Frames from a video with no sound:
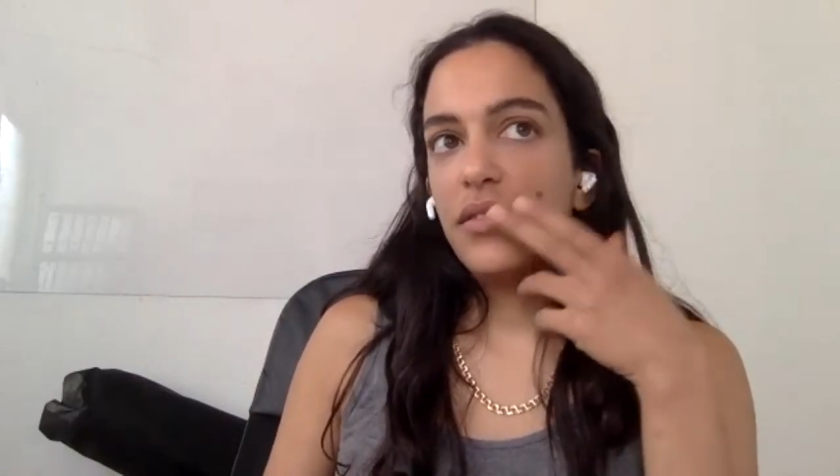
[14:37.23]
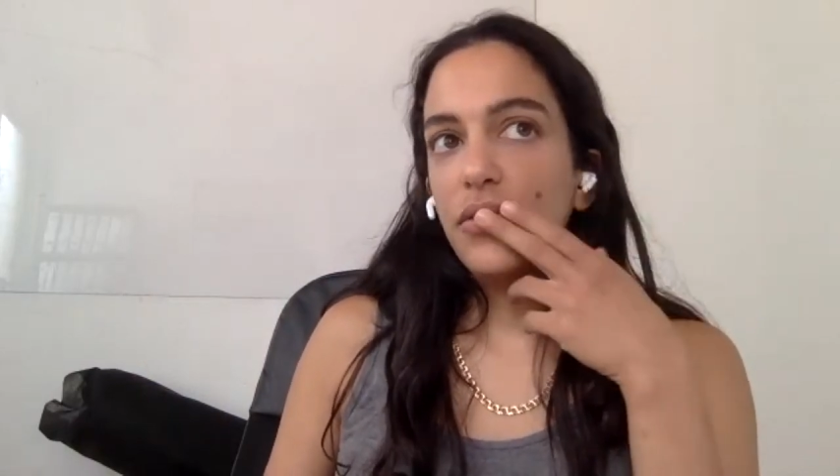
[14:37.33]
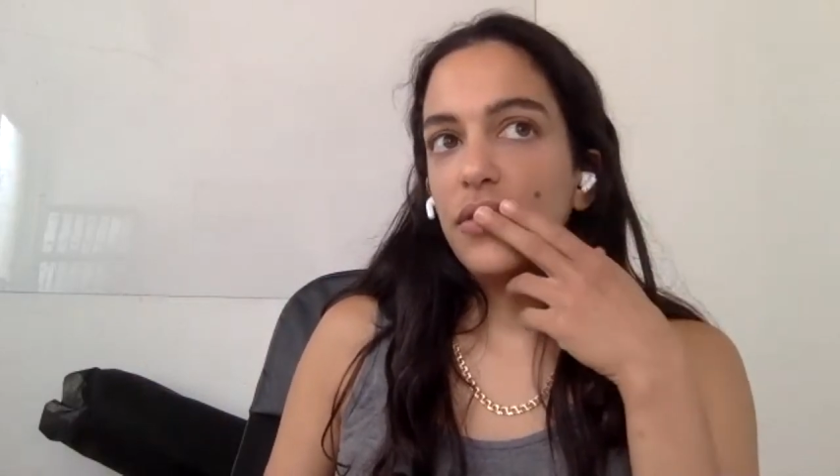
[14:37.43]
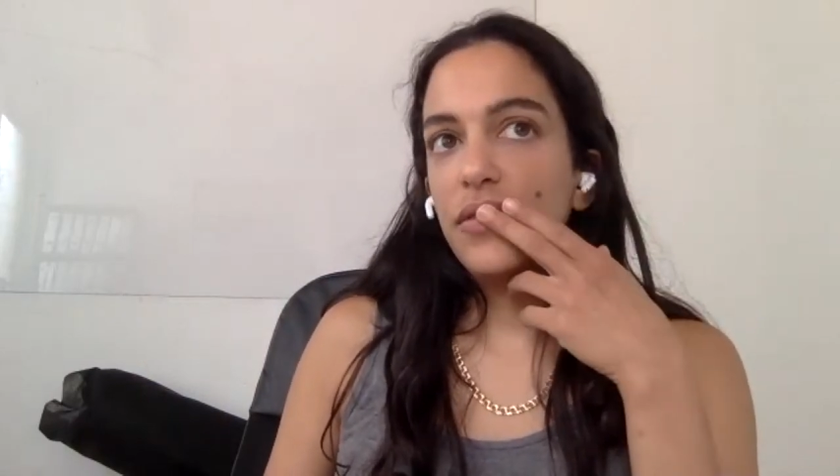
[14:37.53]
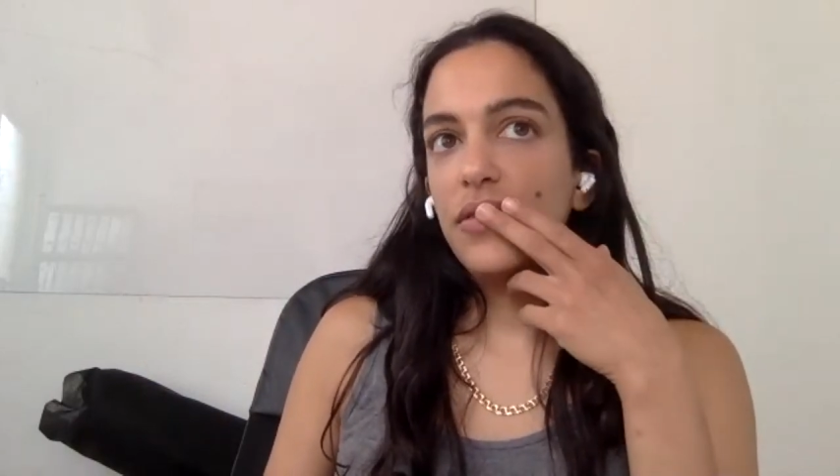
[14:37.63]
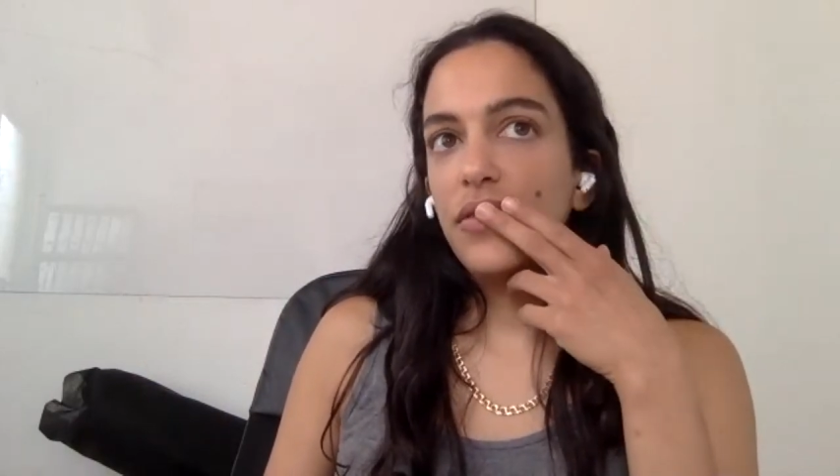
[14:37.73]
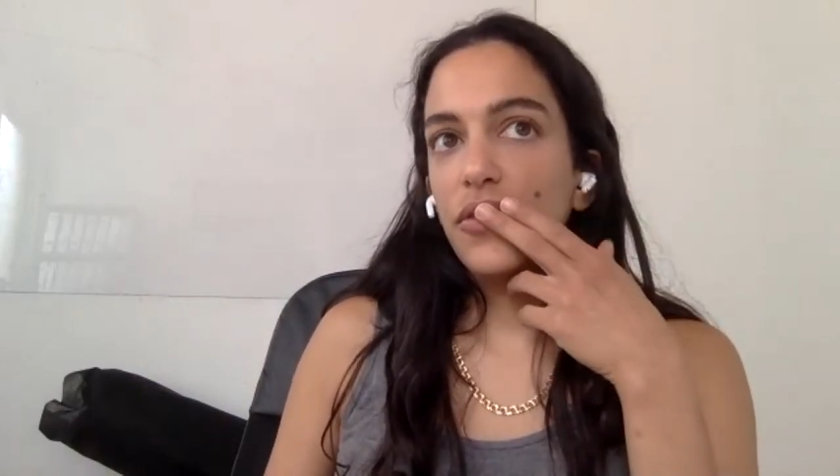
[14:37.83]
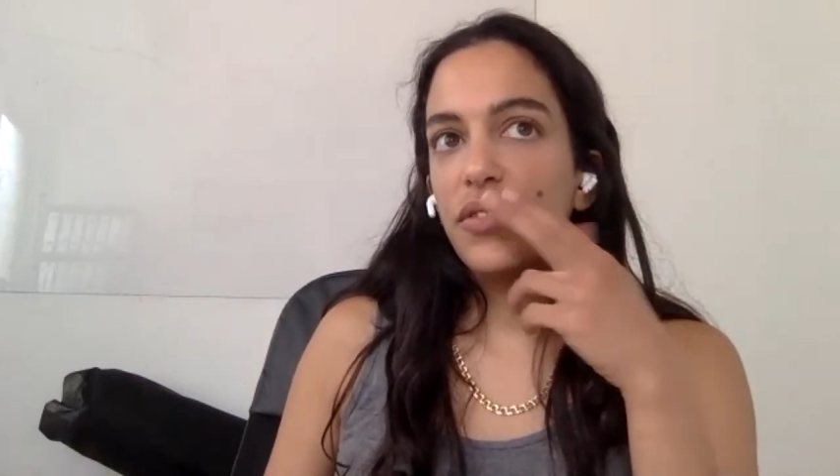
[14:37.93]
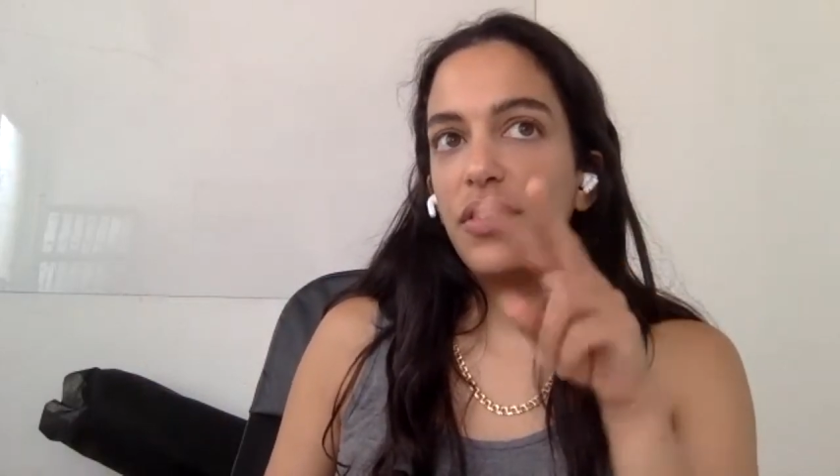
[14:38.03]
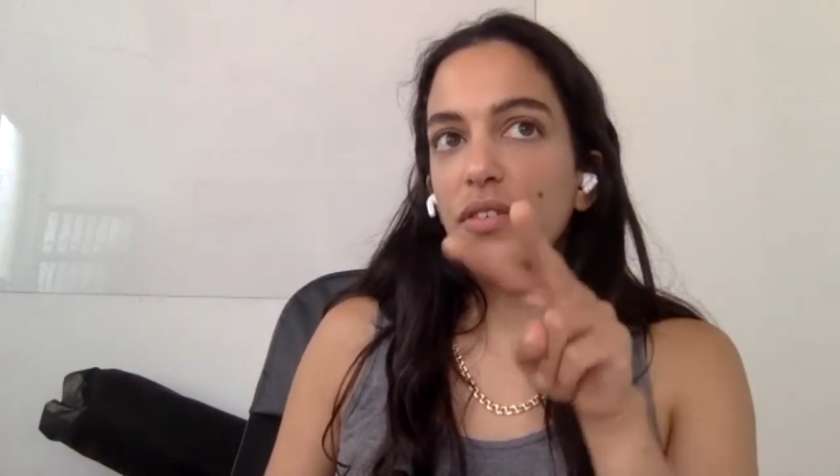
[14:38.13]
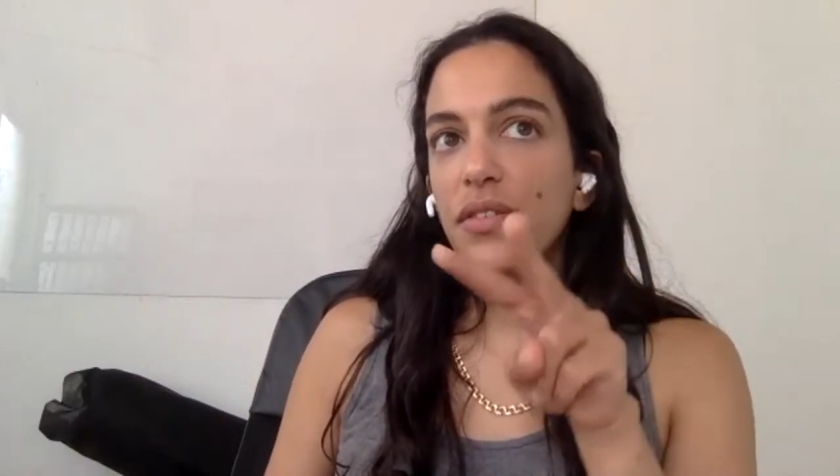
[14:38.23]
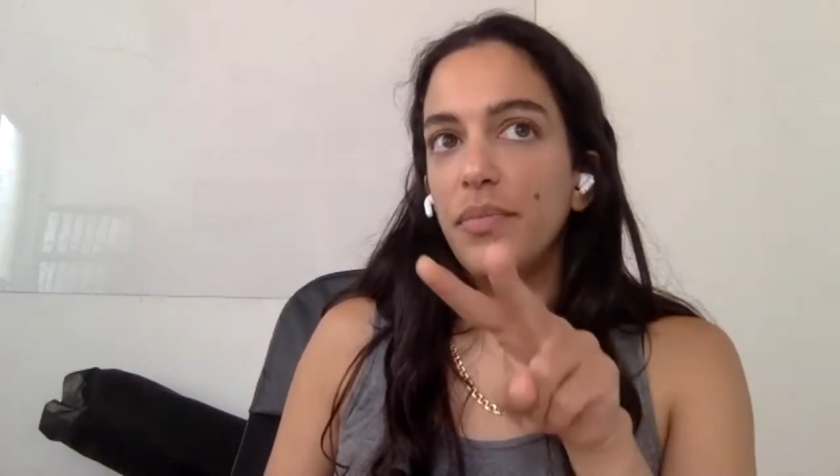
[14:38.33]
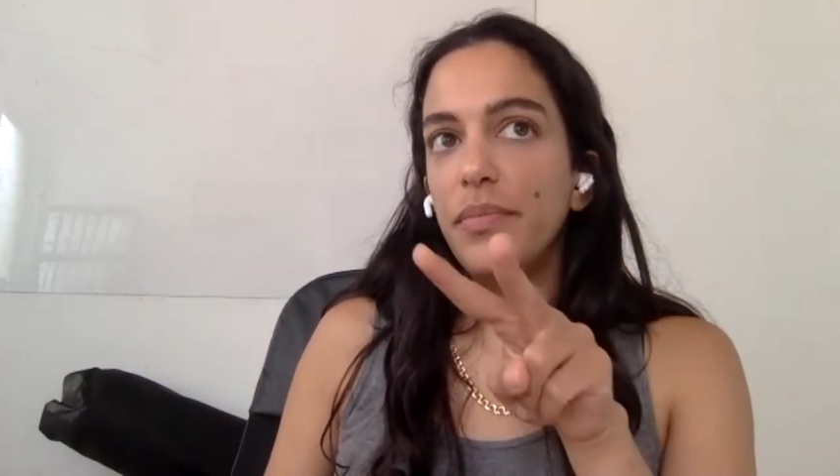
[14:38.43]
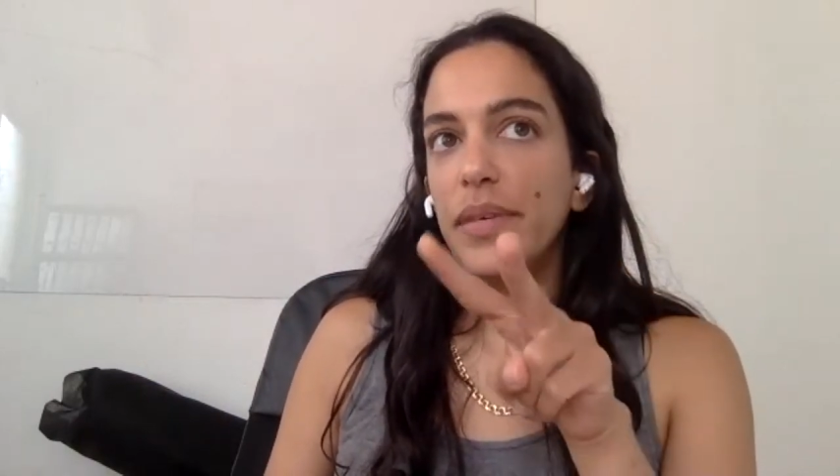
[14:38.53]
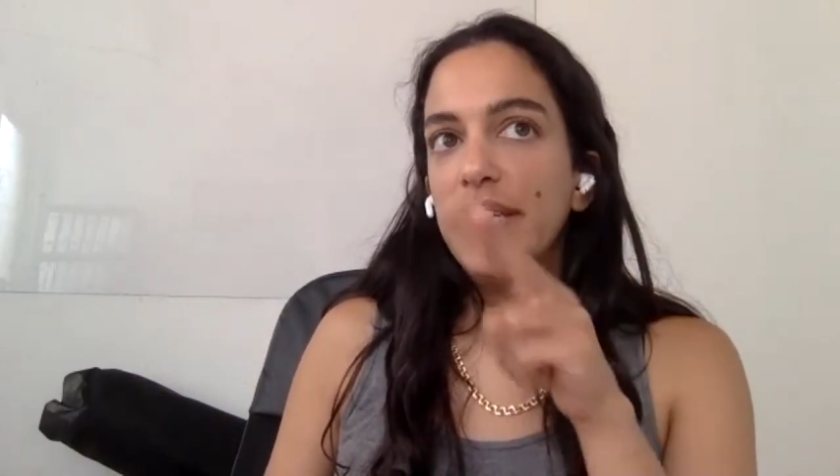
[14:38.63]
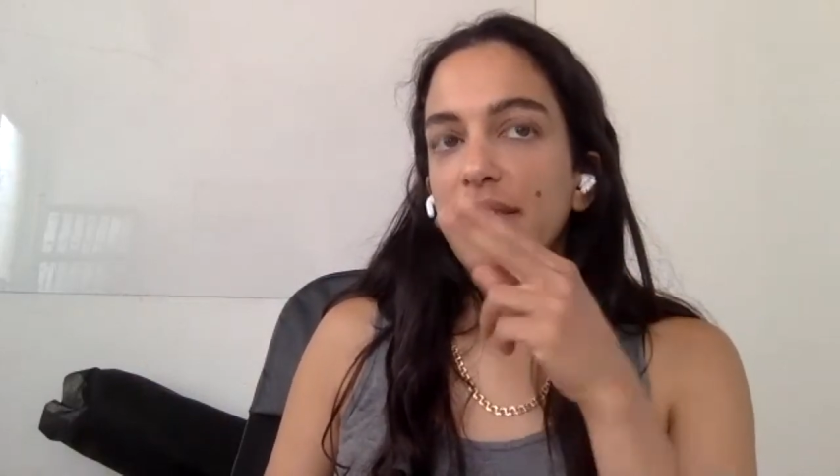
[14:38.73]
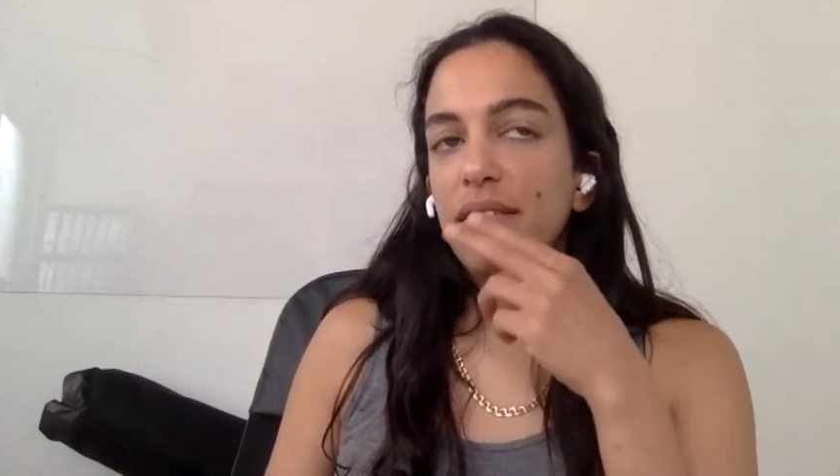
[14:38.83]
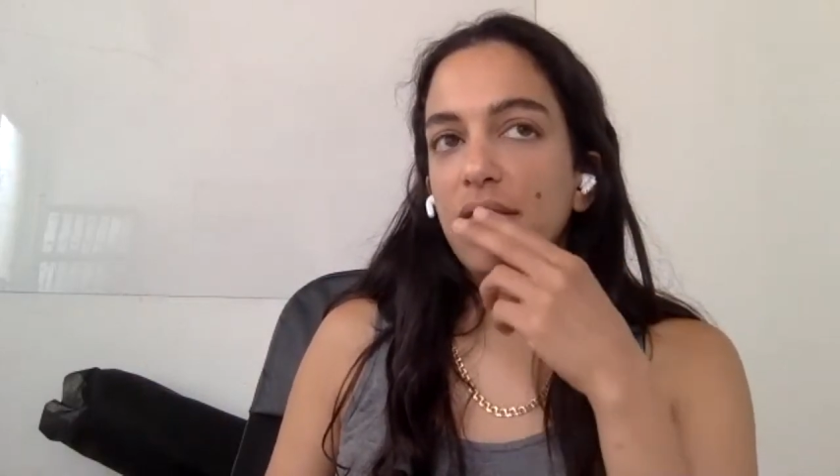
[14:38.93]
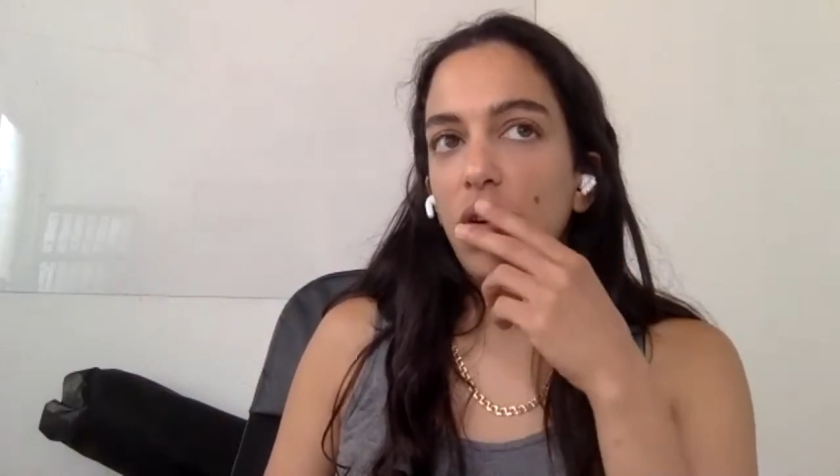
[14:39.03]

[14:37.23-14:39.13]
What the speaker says: so those are the main